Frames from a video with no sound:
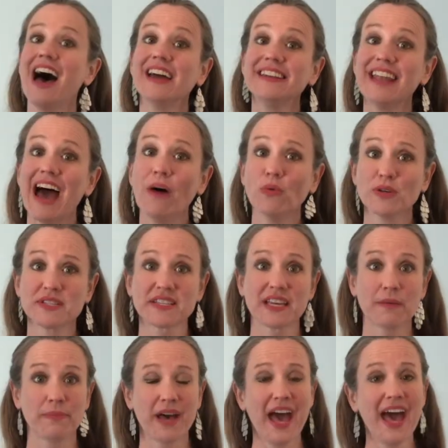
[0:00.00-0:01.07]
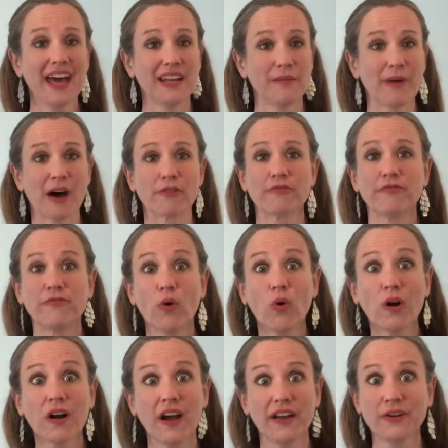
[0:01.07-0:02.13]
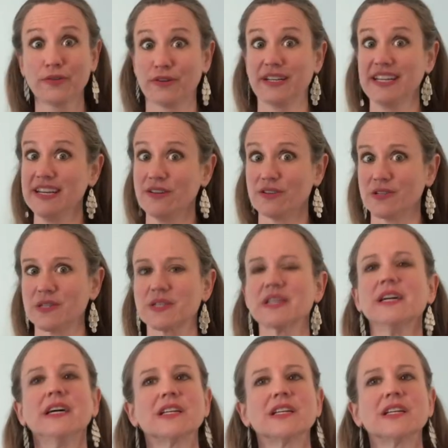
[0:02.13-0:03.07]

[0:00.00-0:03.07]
Now we'll skip ahead about 400 years